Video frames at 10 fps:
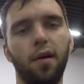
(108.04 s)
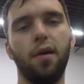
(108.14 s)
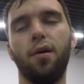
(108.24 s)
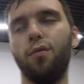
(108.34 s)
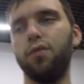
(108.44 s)

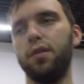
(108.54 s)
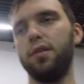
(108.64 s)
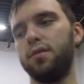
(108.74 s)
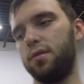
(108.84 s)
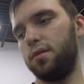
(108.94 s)
hopefully
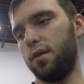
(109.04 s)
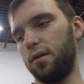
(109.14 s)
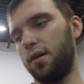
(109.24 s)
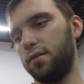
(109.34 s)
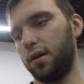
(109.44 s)
these
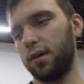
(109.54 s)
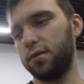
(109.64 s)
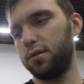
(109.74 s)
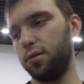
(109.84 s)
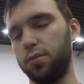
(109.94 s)
aren't like
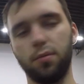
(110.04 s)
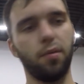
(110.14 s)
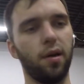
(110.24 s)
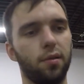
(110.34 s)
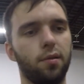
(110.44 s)
stupid
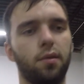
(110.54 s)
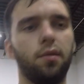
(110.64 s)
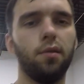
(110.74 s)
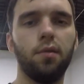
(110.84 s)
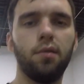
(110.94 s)
bent
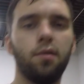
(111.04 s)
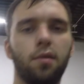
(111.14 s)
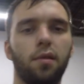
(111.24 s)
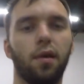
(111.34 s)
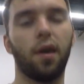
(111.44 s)
and
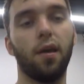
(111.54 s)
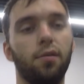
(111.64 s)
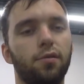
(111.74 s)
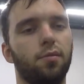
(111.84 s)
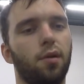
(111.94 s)
you can't
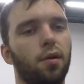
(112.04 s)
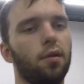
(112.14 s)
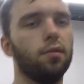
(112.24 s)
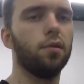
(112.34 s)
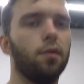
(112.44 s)
use them at
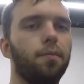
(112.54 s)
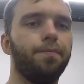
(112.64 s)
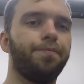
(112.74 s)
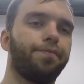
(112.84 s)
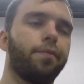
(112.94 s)
all, so
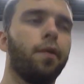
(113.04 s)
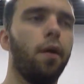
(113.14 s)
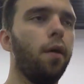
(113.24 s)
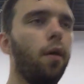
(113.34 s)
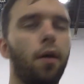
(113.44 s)

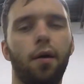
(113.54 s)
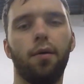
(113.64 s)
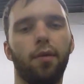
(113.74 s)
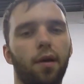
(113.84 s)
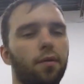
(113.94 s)

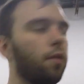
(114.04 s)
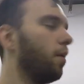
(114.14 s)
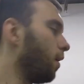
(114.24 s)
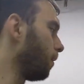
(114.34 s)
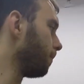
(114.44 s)
whatever.
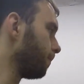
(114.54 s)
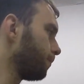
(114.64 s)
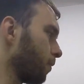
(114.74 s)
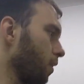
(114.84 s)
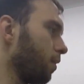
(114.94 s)

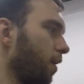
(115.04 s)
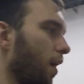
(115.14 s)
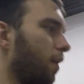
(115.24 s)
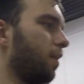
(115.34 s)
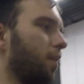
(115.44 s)

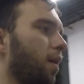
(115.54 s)
Yeah, and then